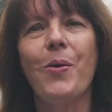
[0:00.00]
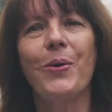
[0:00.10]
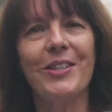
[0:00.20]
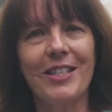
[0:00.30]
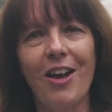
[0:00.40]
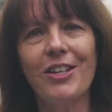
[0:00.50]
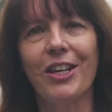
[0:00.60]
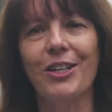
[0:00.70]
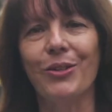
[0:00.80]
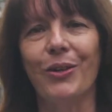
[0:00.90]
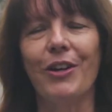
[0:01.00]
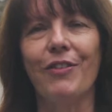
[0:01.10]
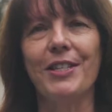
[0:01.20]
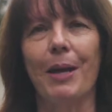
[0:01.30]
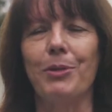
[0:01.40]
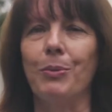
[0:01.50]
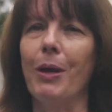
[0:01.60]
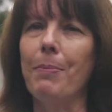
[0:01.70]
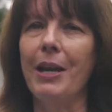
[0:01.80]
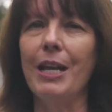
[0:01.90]
We'll start our tour in reception
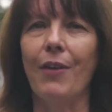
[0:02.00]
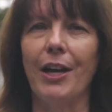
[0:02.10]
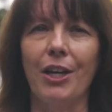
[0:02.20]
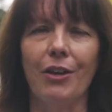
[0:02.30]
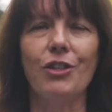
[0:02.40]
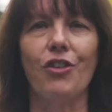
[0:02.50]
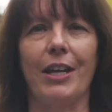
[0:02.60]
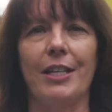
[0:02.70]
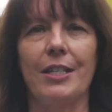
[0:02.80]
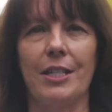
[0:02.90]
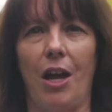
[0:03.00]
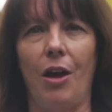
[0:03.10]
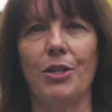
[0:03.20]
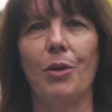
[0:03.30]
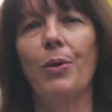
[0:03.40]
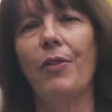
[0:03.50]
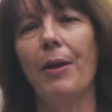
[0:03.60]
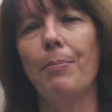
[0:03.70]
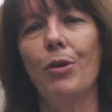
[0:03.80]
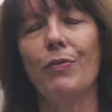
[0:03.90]
where many of our young dragons start. We'll
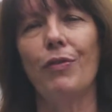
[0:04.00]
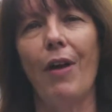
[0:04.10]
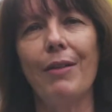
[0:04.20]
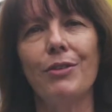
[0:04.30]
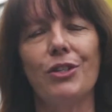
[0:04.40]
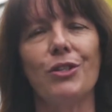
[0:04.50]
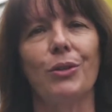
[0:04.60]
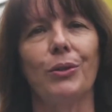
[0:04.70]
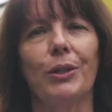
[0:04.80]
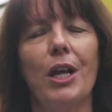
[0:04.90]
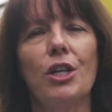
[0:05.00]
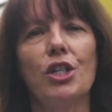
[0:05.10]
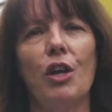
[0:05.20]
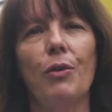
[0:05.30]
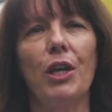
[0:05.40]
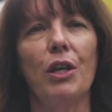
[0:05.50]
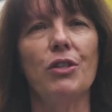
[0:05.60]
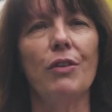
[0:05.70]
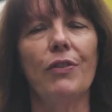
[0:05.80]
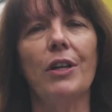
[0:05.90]
then move around the school showing you
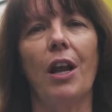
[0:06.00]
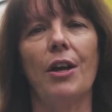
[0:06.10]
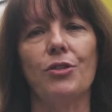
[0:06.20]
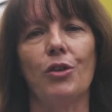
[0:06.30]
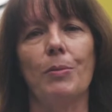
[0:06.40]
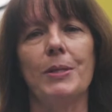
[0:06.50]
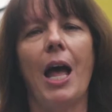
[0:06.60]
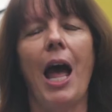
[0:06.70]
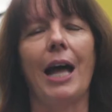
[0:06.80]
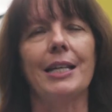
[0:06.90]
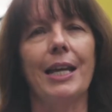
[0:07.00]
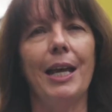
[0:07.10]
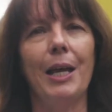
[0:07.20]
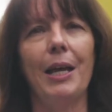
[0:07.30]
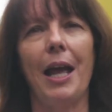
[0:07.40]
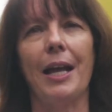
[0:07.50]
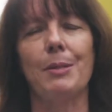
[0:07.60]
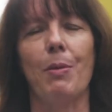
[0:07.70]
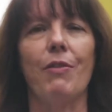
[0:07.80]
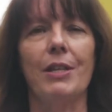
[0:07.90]
different classrooms and key
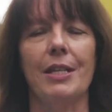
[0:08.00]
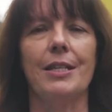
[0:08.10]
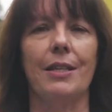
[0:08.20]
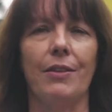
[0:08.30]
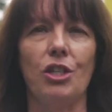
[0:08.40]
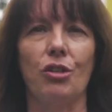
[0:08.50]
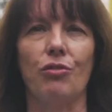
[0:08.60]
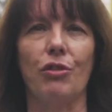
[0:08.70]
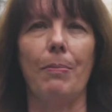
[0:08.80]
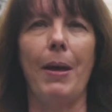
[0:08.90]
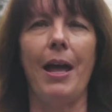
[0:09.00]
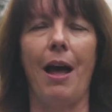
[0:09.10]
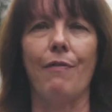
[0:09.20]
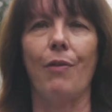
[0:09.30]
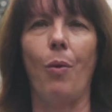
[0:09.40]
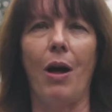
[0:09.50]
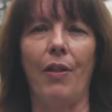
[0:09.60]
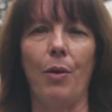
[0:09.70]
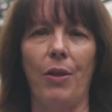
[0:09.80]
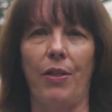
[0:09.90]
experiences that the children may have while
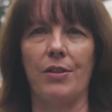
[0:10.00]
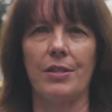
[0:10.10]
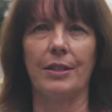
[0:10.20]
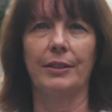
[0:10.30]
they're with us.